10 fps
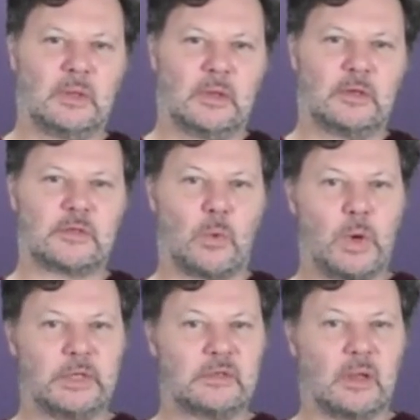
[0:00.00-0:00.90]
So when
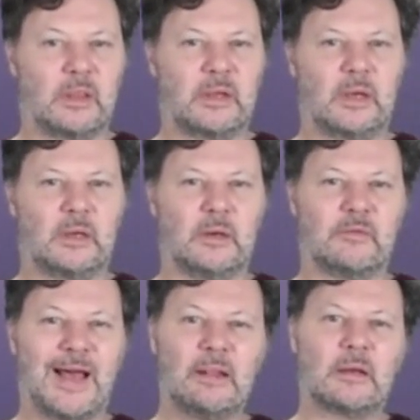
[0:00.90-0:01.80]
you start thinking of
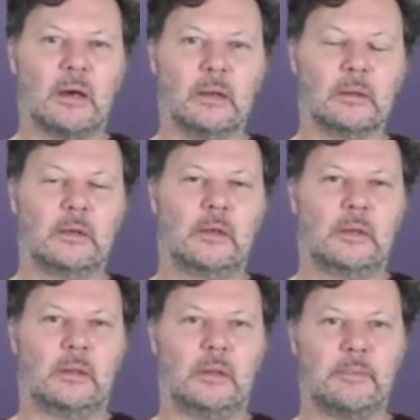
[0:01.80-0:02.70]
alcohol,
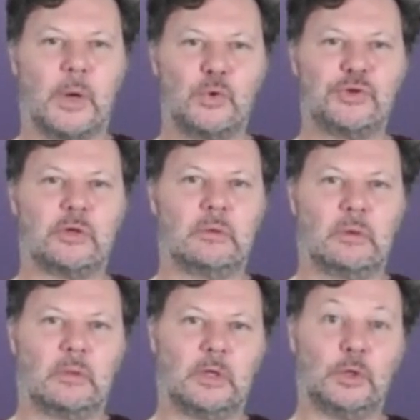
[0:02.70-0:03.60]
the emotion
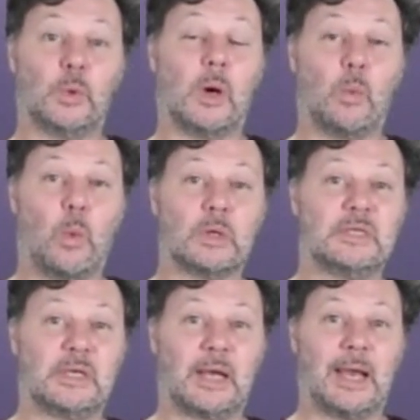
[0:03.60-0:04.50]
that you are
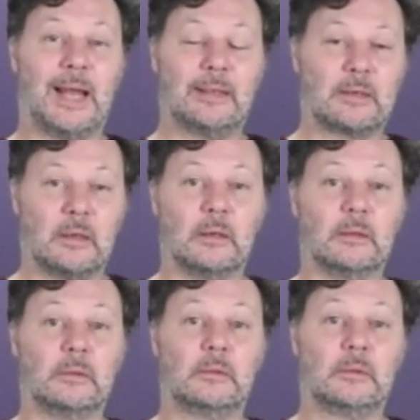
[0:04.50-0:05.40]
wanting
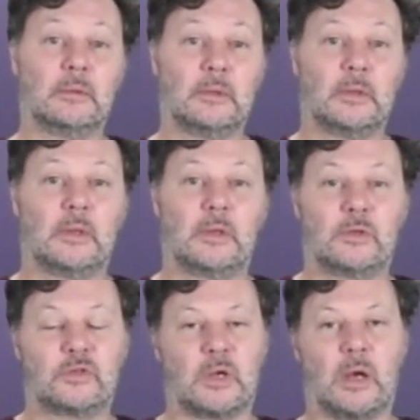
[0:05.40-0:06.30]
alcohol
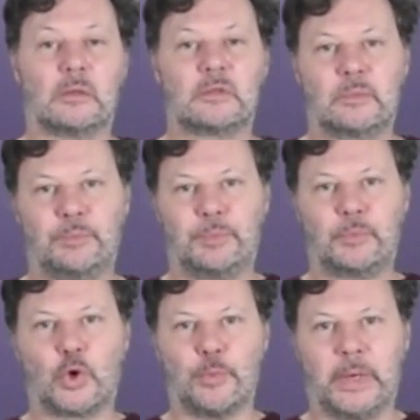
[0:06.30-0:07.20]
starts
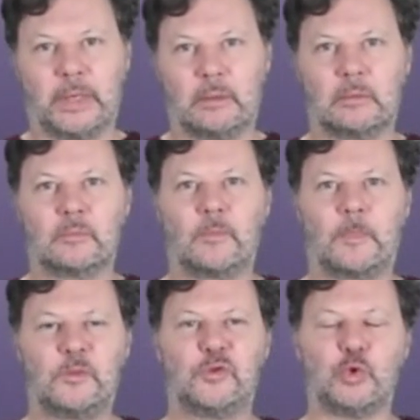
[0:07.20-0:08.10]
coming
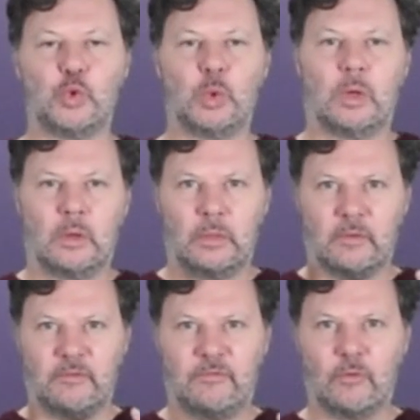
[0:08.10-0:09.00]
to the
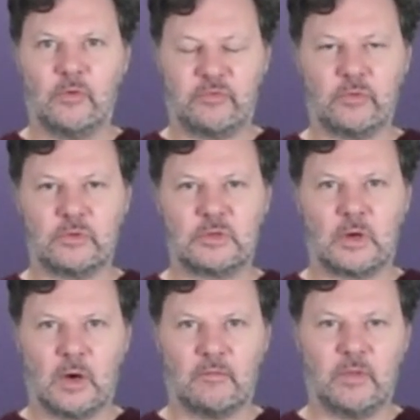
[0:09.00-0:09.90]
forefront
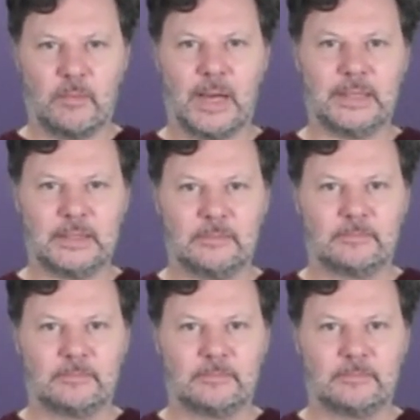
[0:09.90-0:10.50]
of the mind.